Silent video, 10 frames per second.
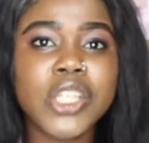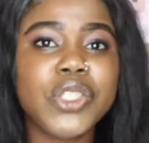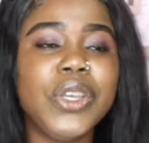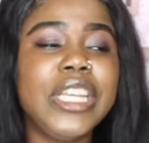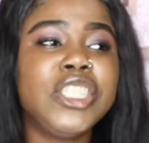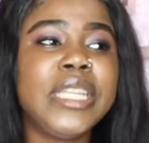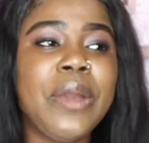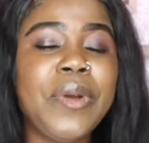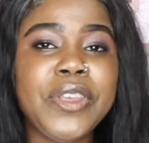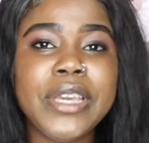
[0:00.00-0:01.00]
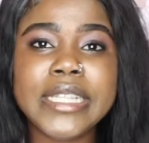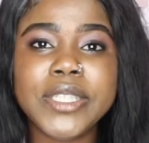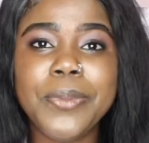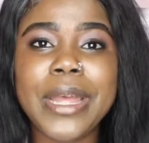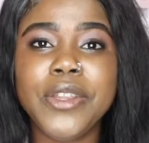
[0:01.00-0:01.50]
So each day when you get
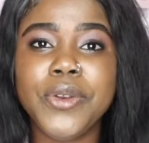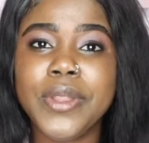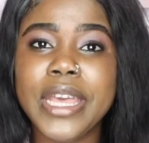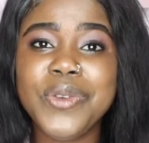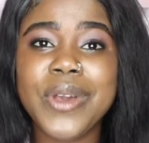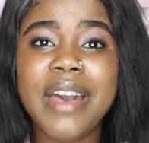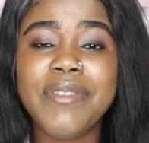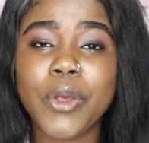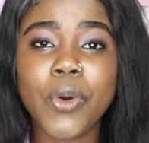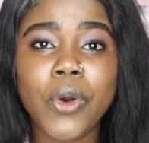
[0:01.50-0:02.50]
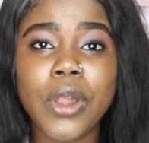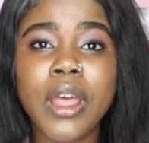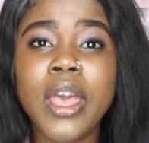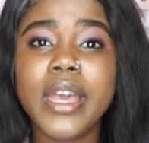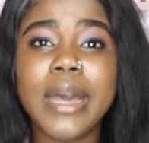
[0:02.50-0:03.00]
up and you know that you have a goal,
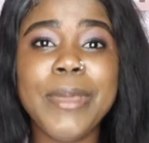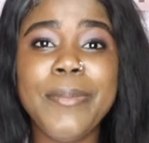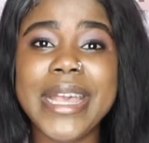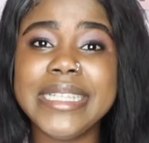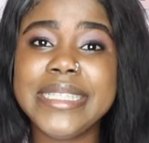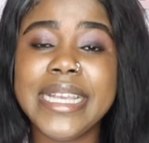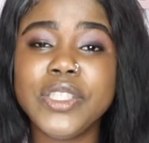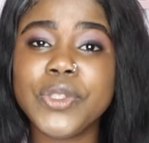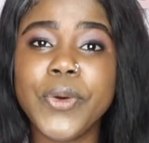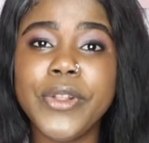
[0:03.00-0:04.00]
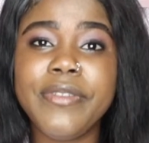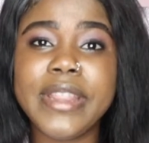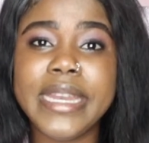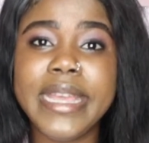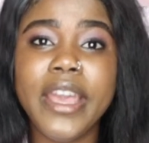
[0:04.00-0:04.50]
maybe a sales goal for
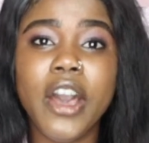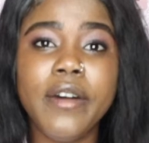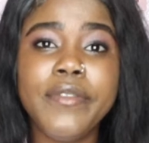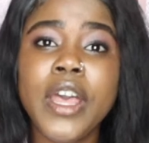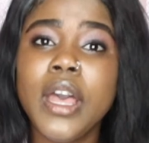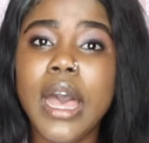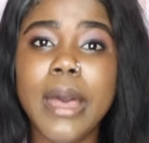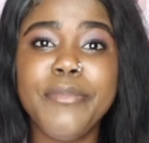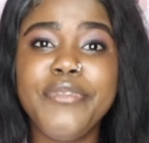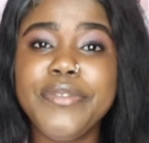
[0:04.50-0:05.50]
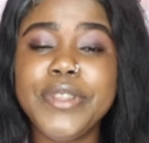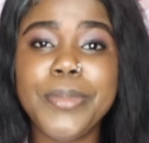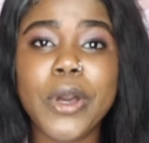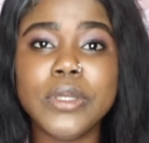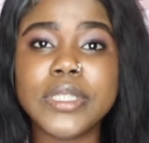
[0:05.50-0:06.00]
the day of £50,
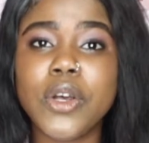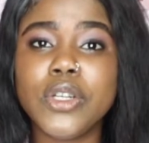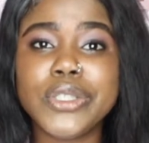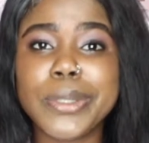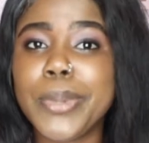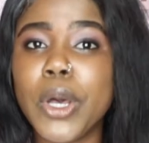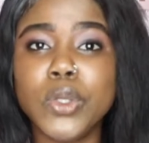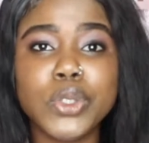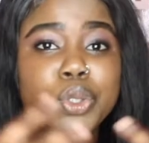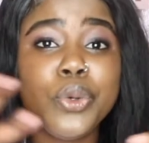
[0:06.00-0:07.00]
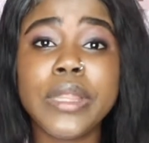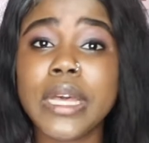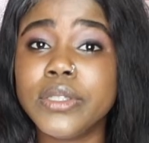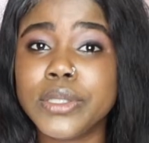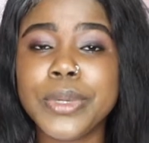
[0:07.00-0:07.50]
£100, £2,000,
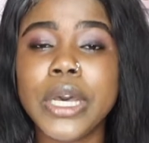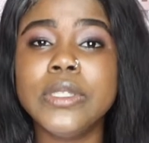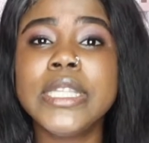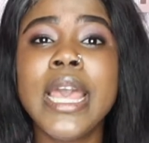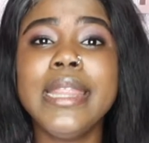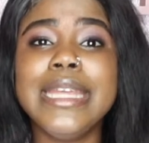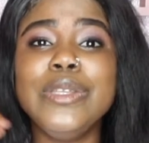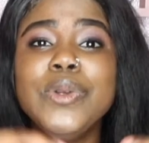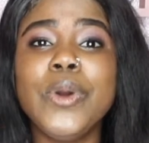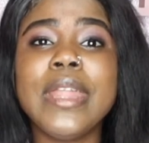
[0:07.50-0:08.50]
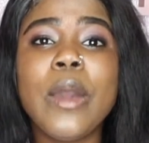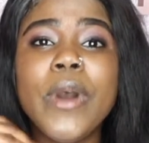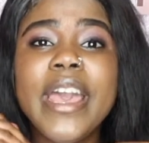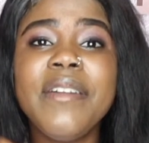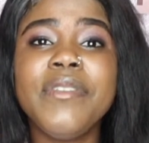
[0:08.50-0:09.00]
then you know that
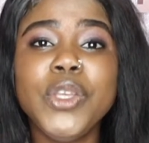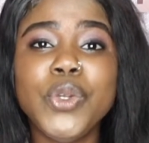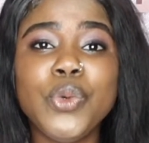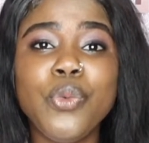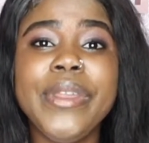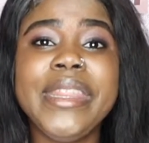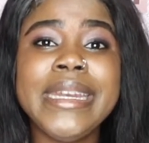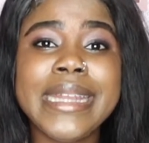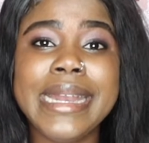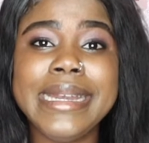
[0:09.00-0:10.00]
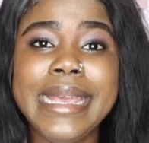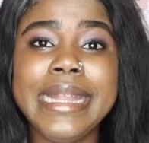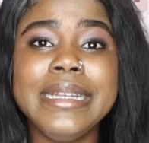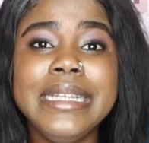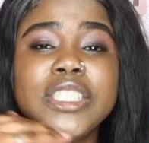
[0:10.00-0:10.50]
whatever you do within that day
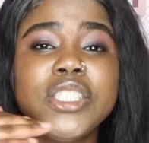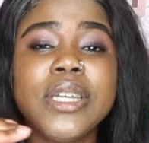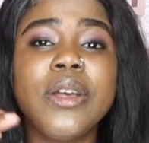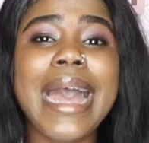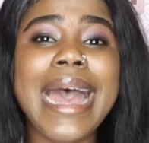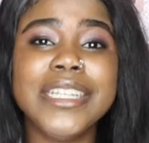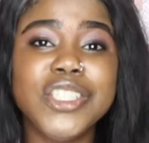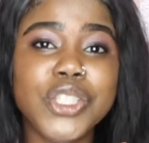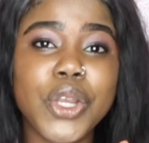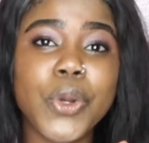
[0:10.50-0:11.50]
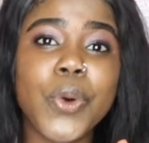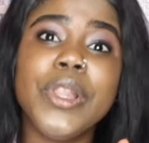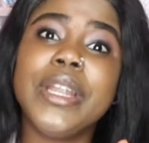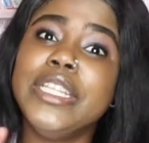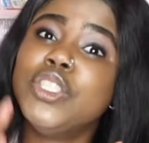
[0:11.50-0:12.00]
needs to add to your
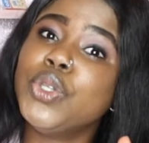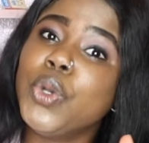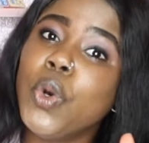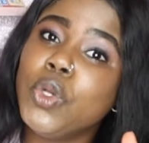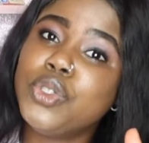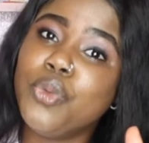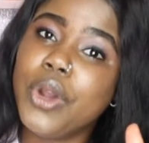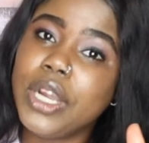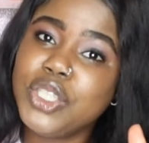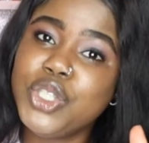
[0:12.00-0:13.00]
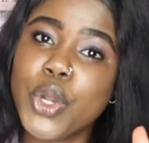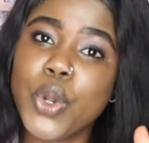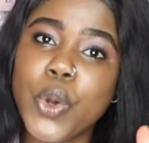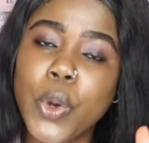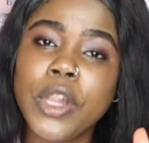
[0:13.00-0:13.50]
goal or needs to go towards your
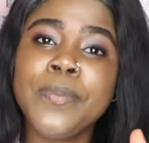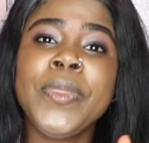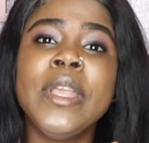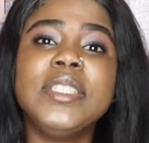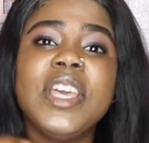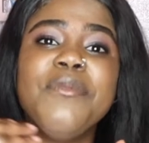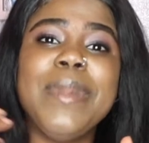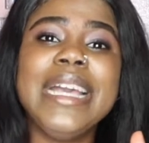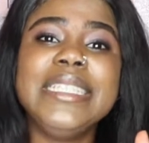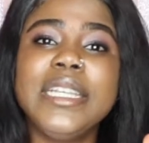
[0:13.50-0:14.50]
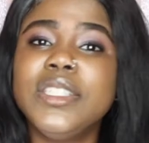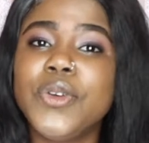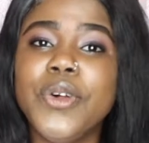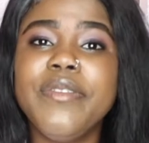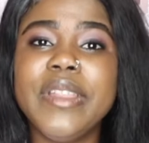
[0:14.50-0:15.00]
goal. So if my sales
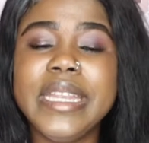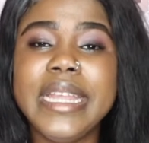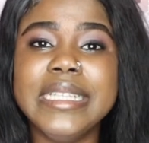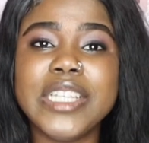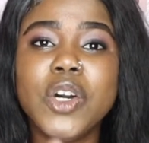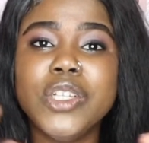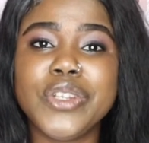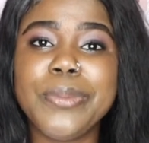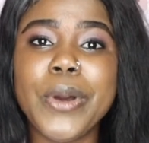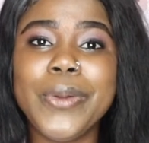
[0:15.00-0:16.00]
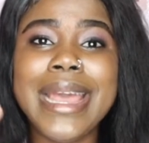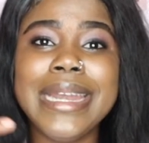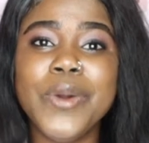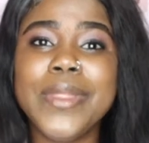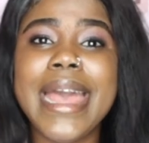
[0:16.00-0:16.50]
goal for the day is £100, I
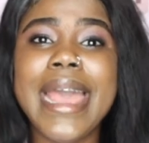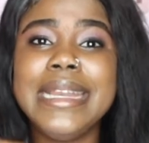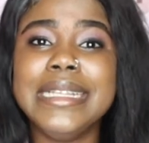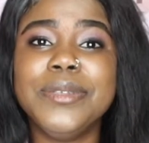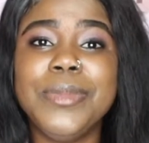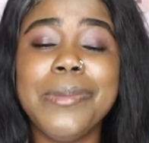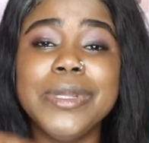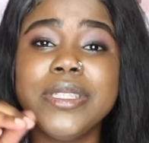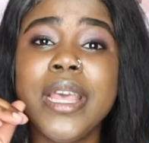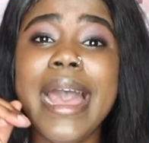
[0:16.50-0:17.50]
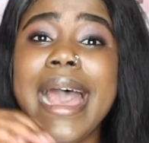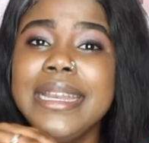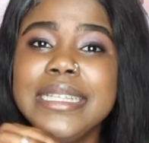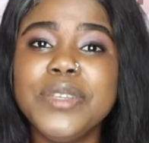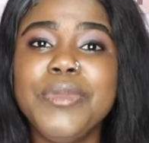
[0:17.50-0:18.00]
know that I need
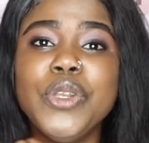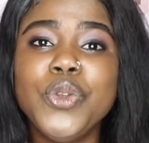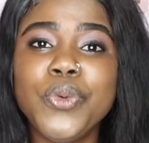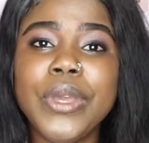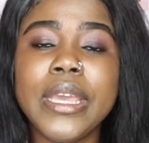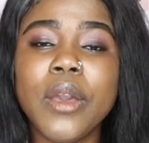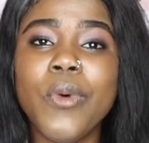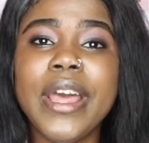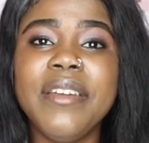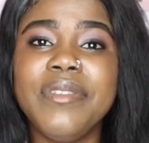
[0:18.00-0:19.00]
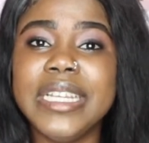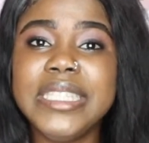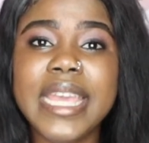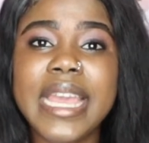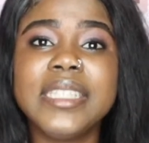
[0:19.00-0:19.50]
to be doing whatever it
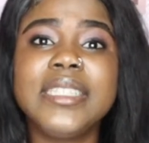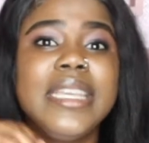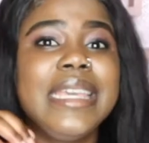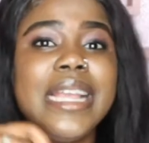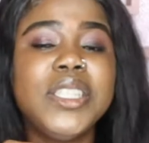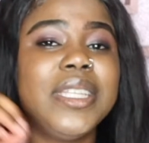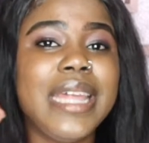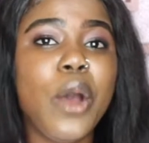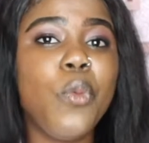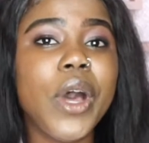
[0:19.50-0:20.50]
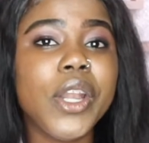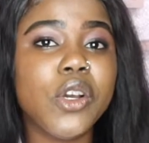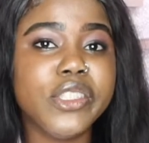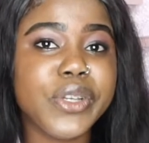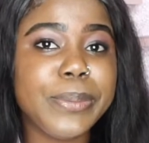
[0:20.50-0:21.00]
takes to get to that
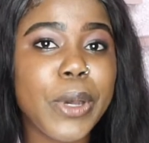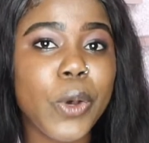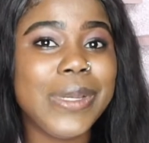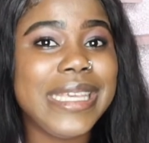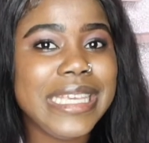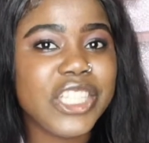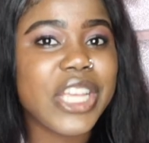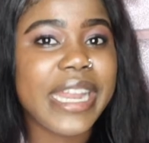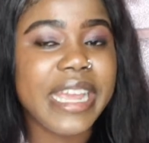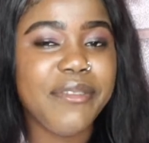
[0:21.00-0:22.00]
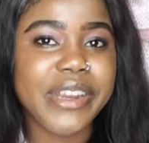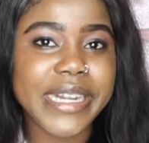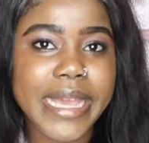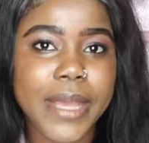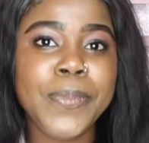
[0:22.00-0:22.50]
£100 each and every
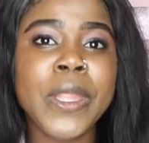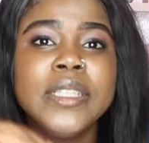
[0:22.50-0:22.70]
day.